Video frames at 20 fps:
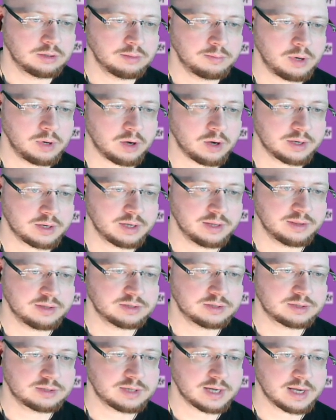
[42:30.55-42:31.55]
block in the
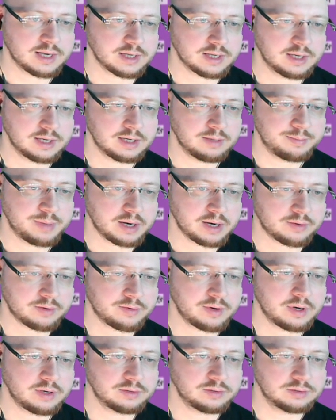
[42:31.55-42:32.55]
stack and a
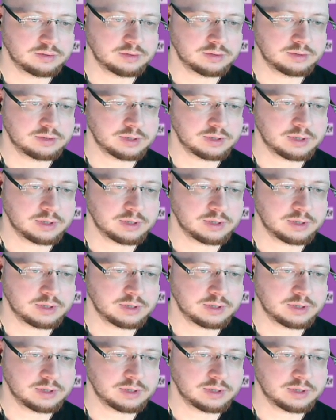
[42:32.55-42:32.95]
background